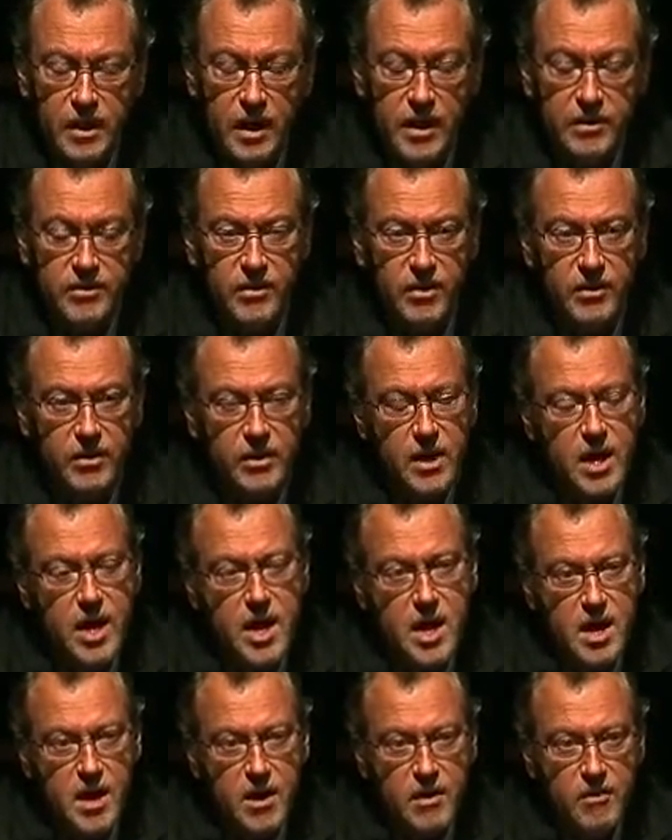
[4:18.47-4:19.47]
thought,
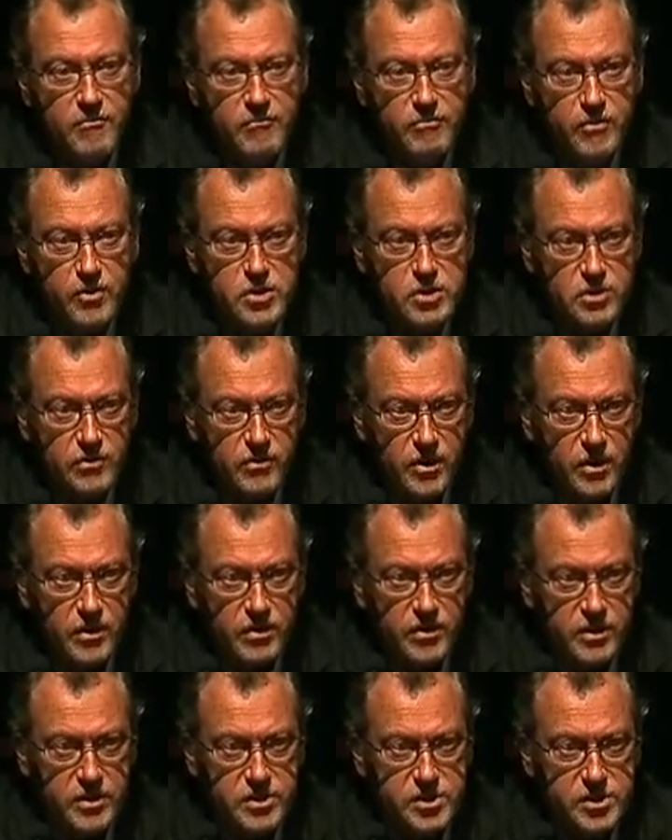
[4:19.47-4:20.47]
first of all,
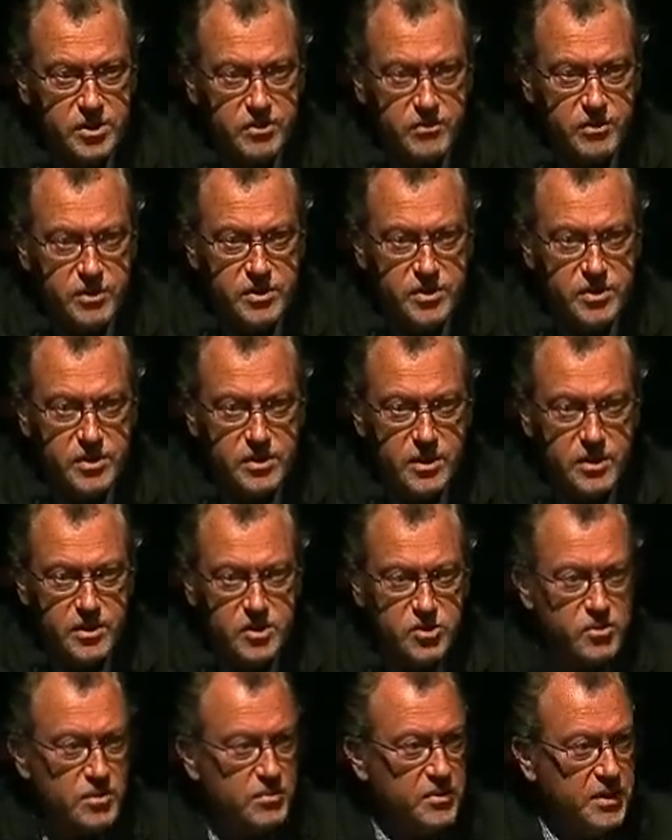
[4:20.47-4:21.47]
that she was
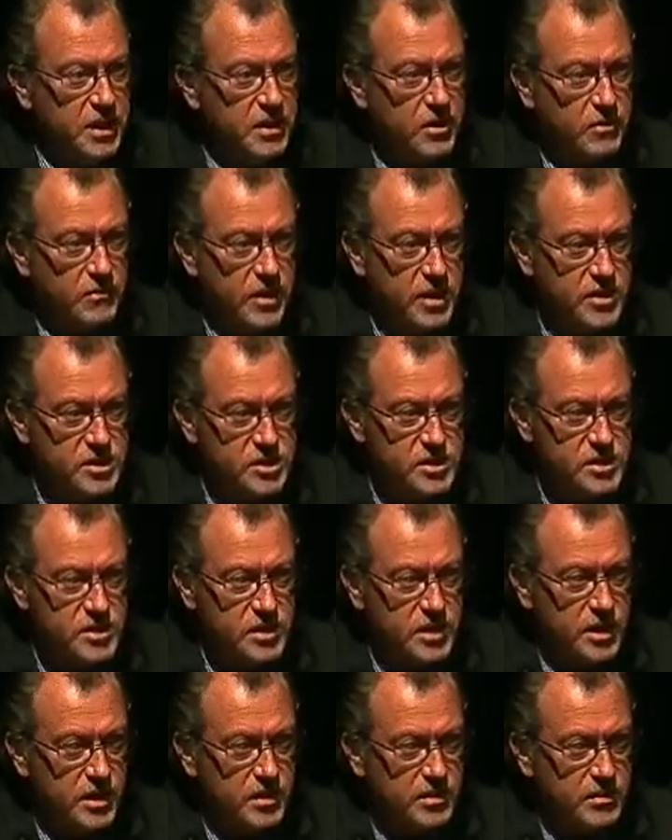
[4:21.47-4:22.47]
extremely courageous
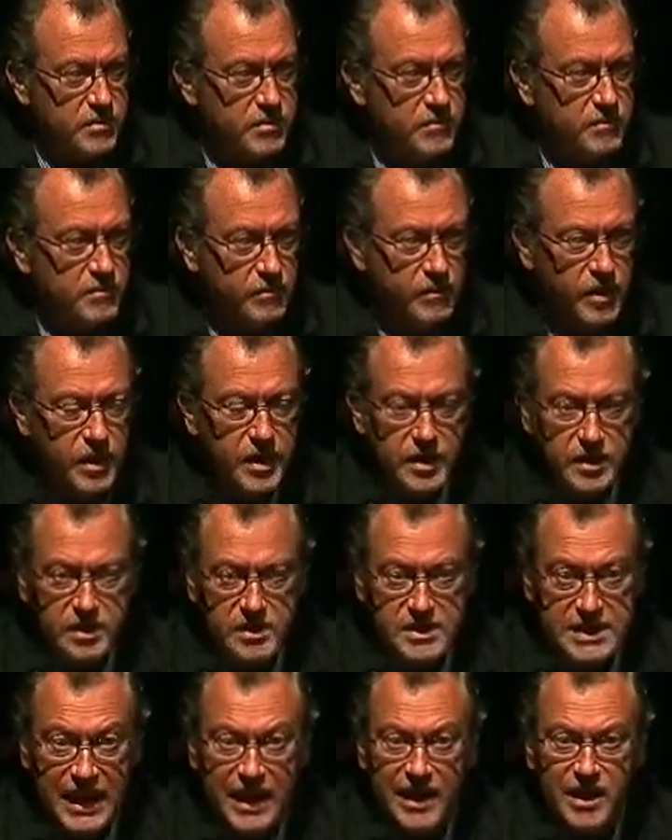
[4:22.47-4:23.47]
in
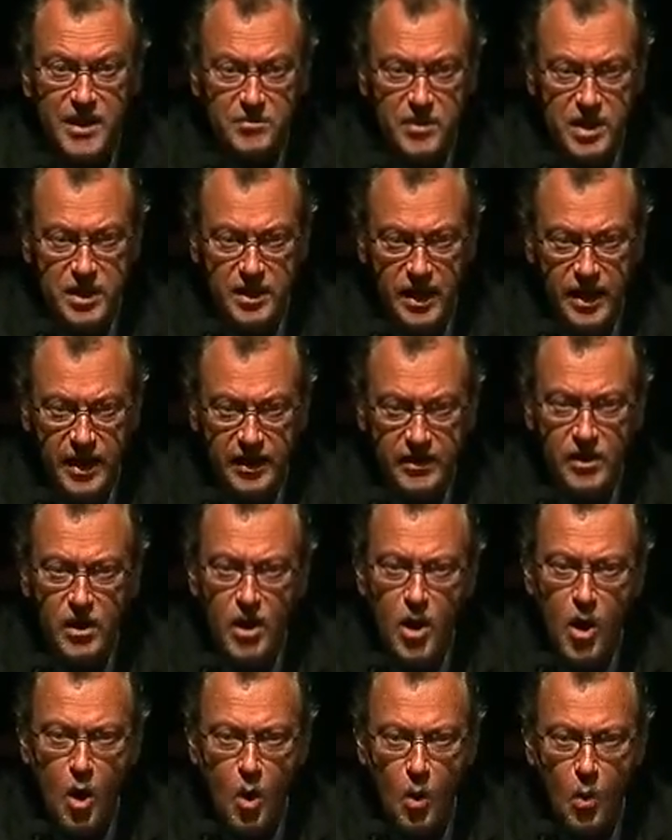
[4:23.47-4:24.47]
telling me that
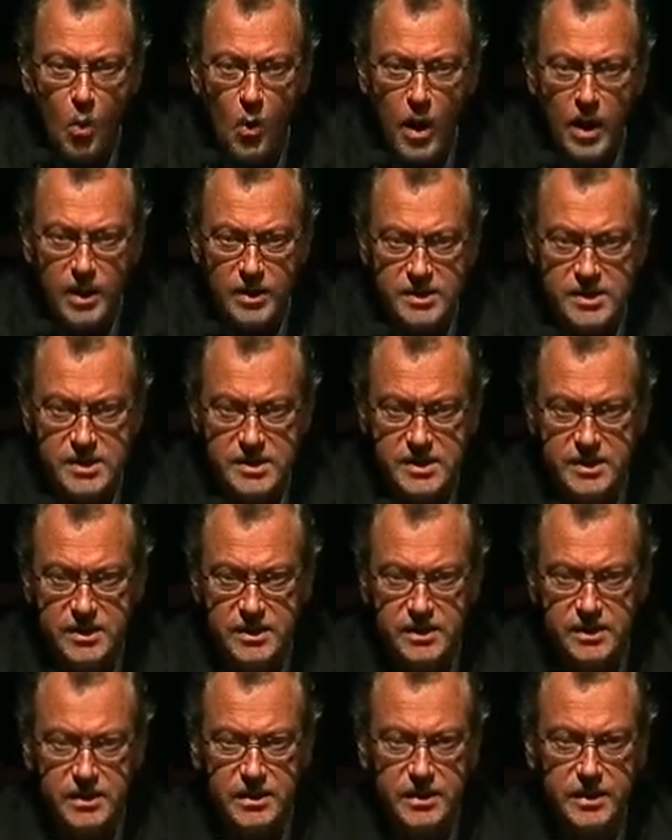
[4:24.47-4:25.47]
while
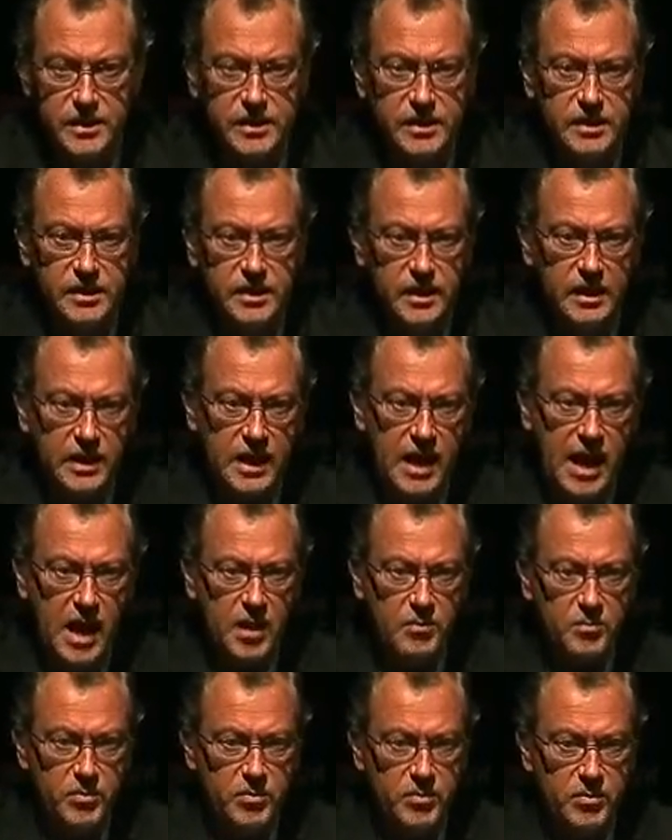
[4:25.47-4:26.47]
still in the
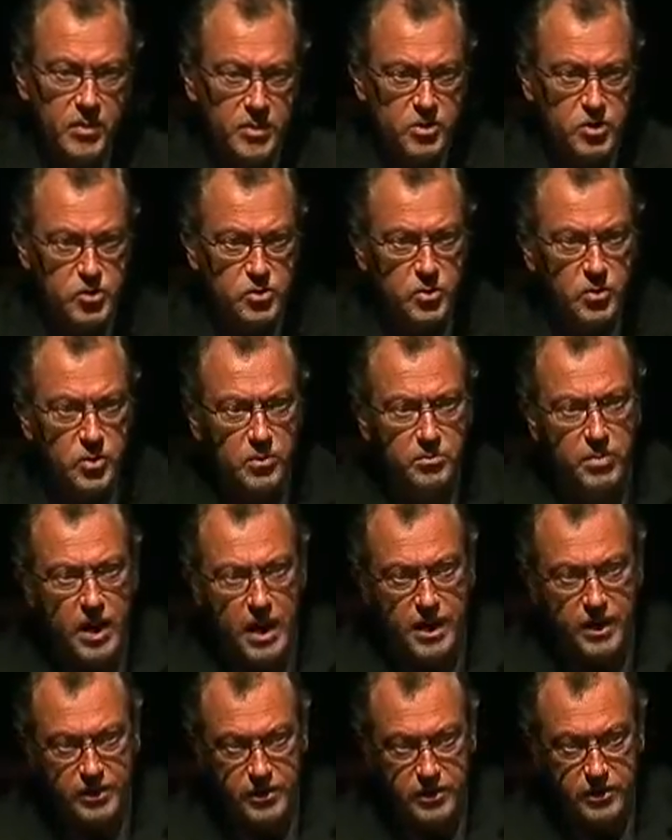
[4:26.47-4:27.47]
camp controlled
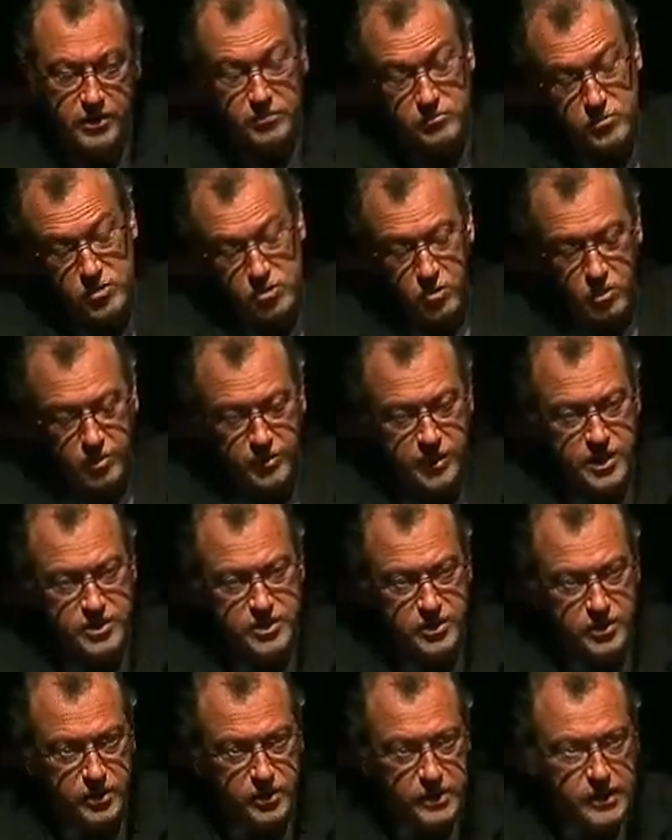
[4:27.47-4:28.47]
by her
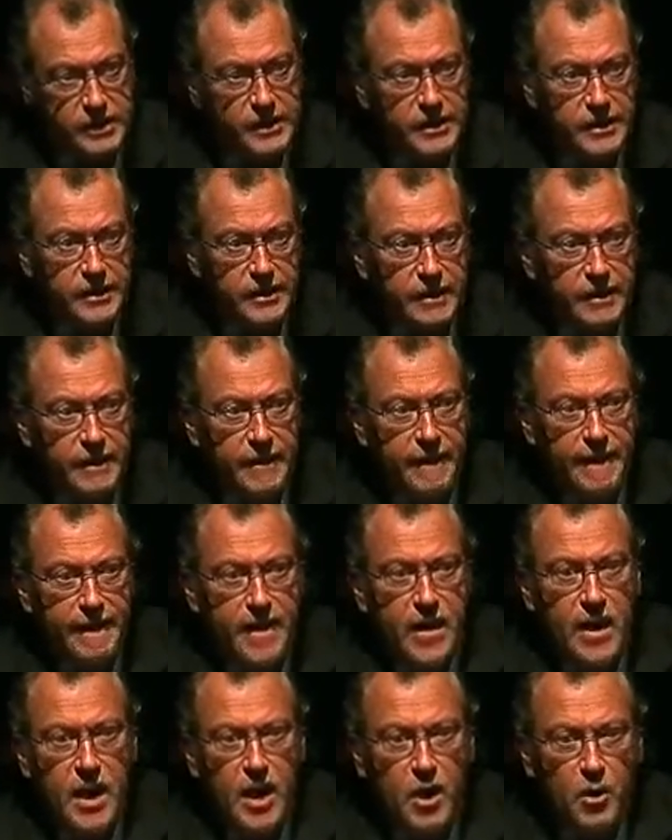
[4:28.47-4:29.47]
tormentor,
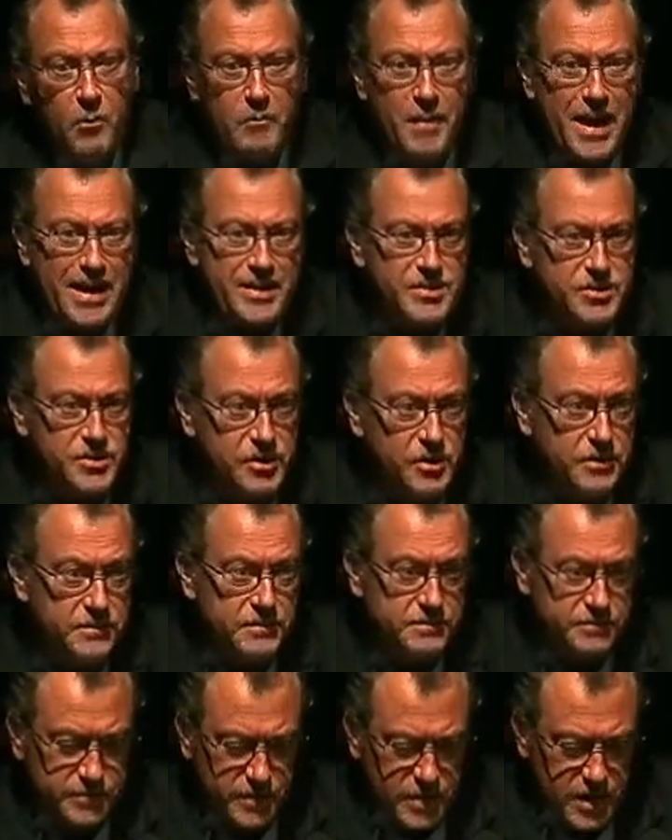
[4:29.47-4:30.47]
her master.
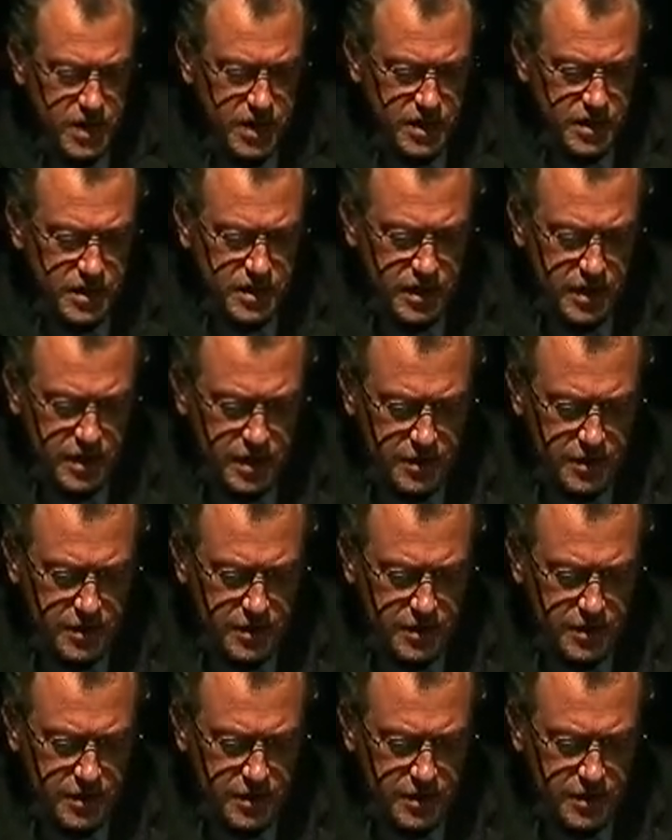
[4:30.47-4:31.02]
And